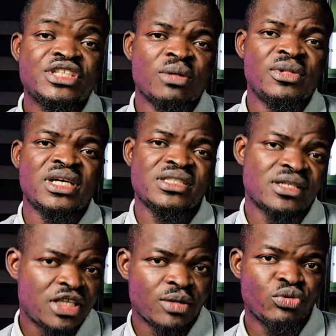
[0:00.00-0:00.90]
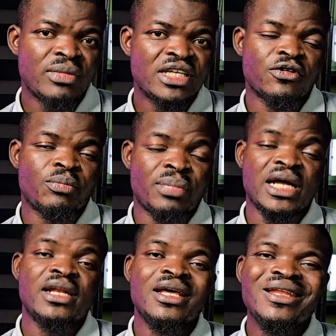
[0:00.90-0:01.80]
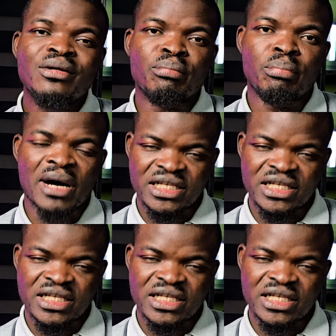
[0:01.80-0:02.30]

is the communication cable meant for paralleling